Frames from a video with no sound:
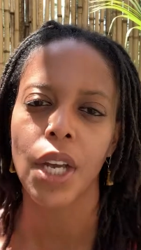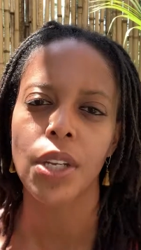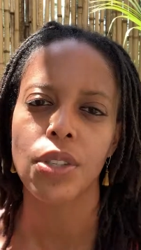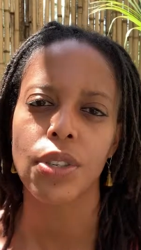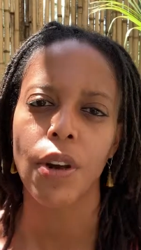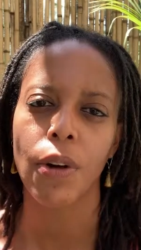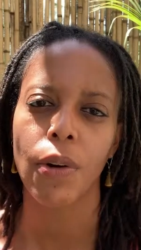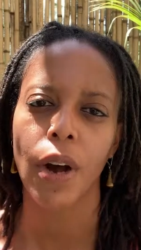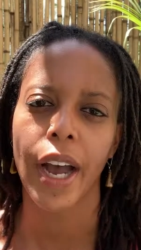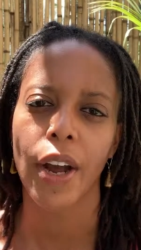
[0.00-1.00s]

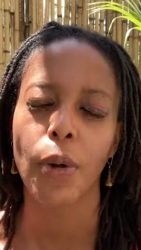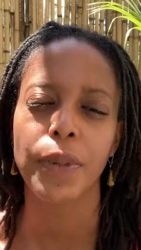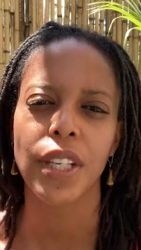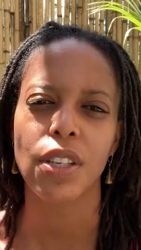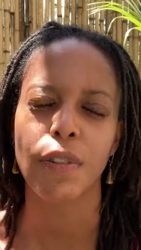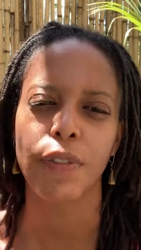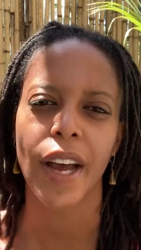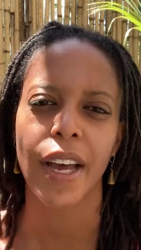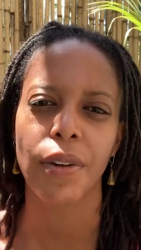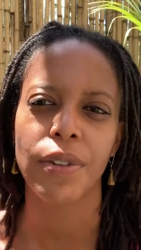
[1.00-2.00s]
So I hope that you
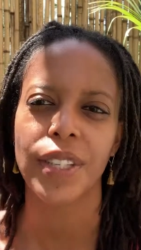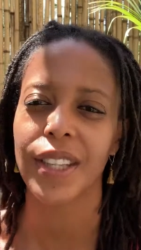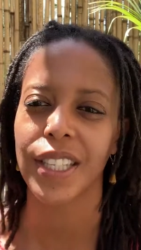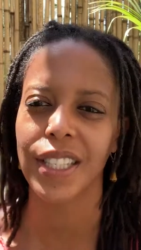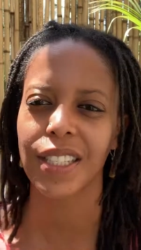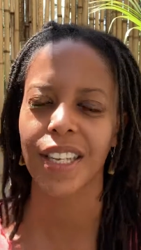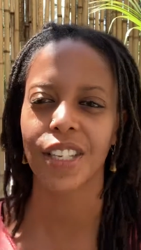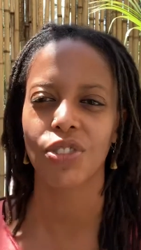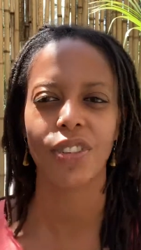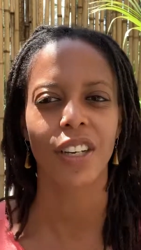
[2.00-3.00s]
found this
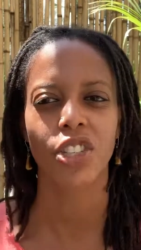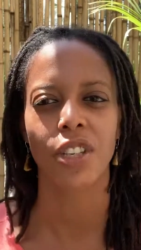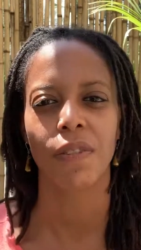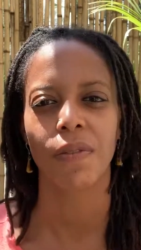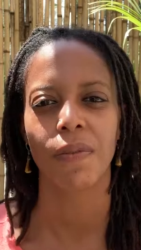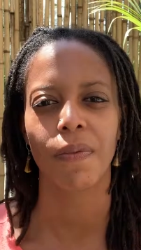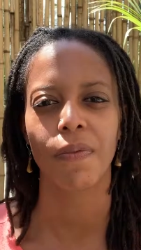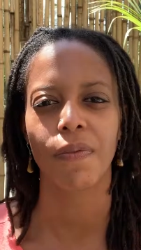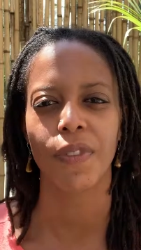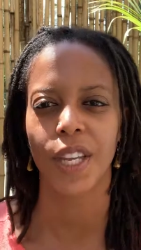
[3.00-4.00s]
introduction
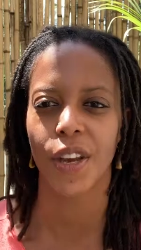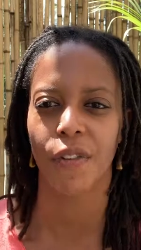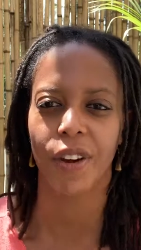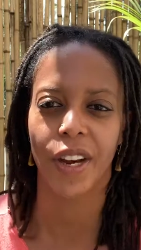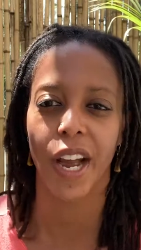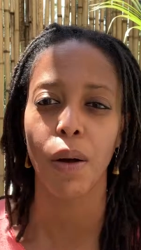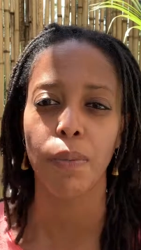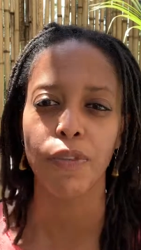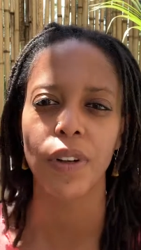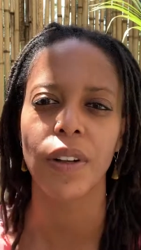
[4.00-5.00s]
video very
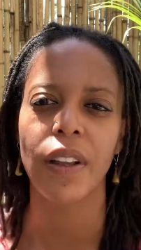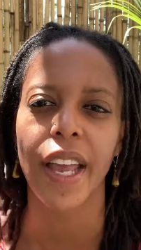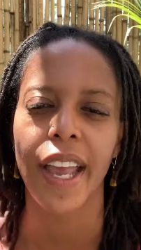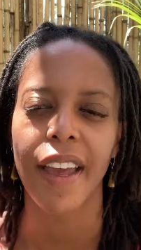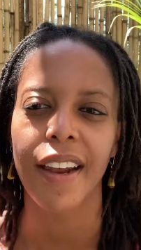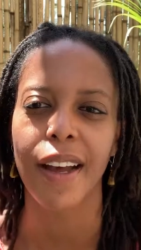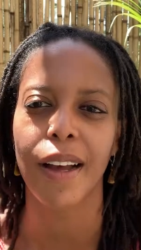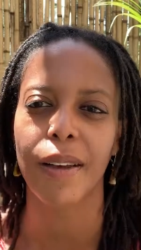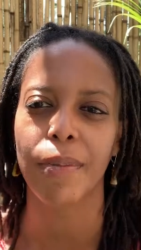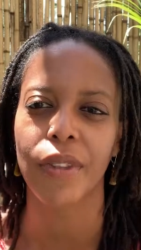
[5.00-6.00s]
helpful, and
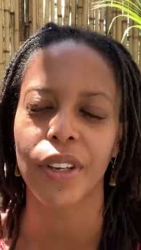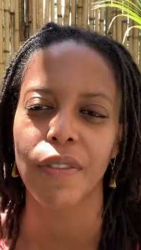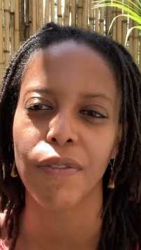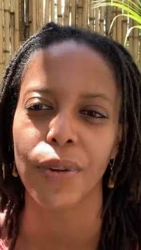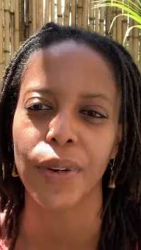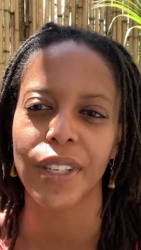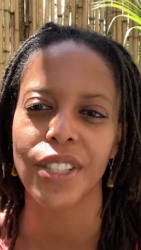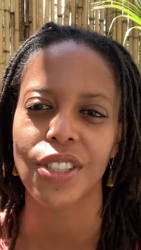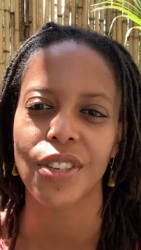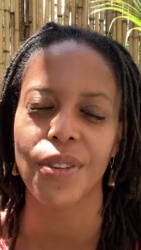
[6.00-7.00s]
I'm looking
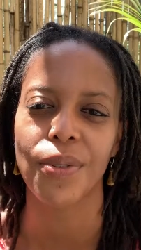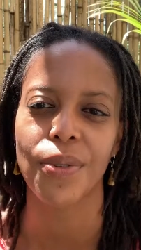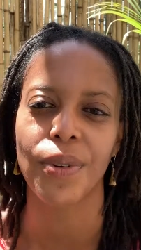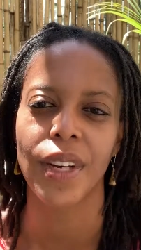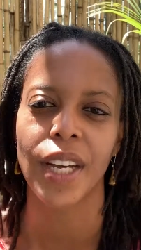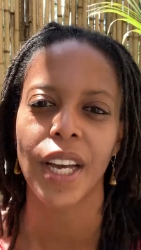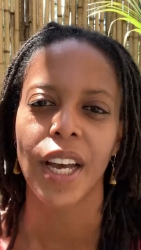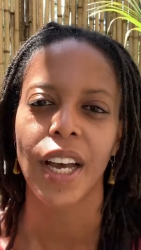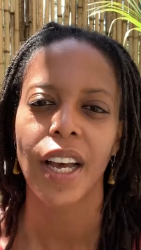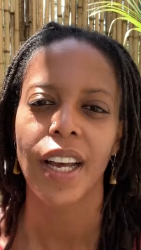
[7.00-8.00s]
forward to
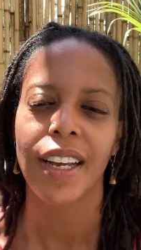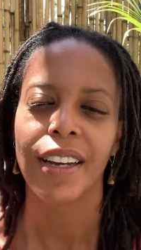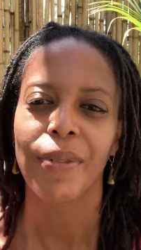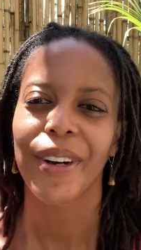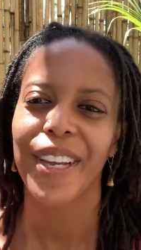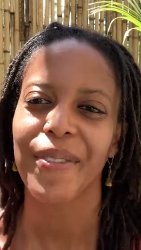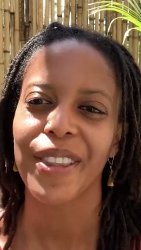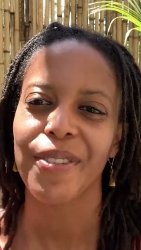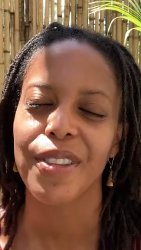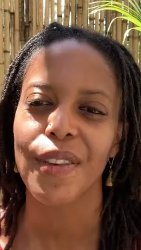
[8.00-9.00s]
working
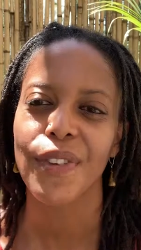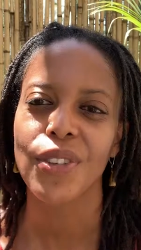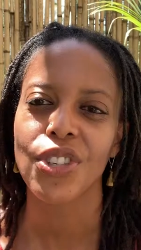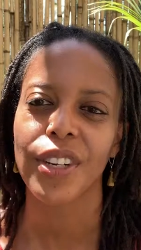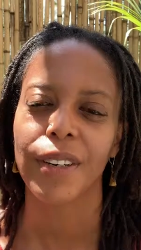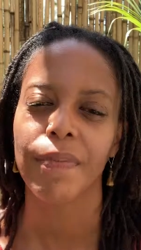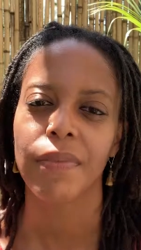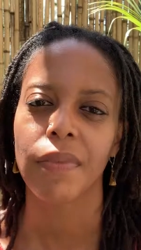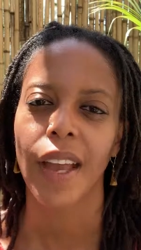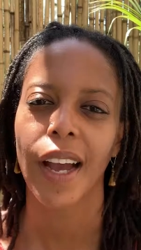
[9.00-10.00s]
with you in the future.
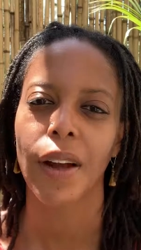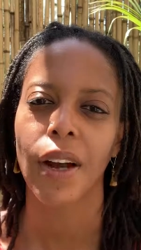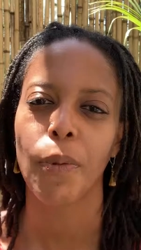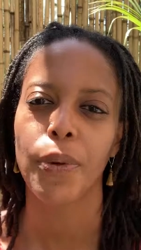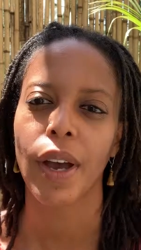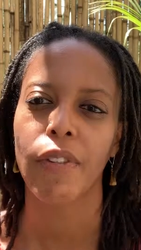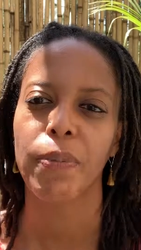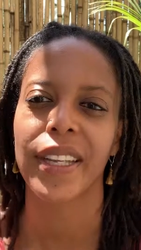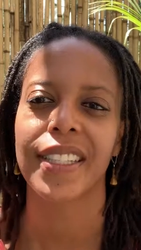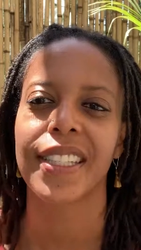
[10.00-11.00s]
I hope you have a
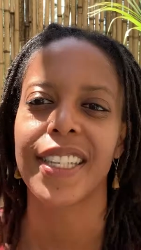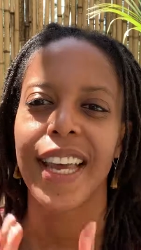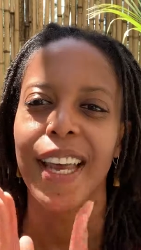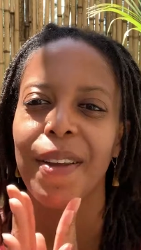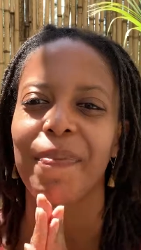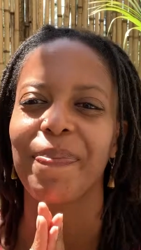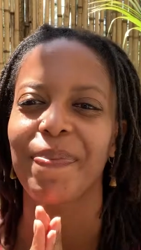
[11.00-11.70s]
blessed day.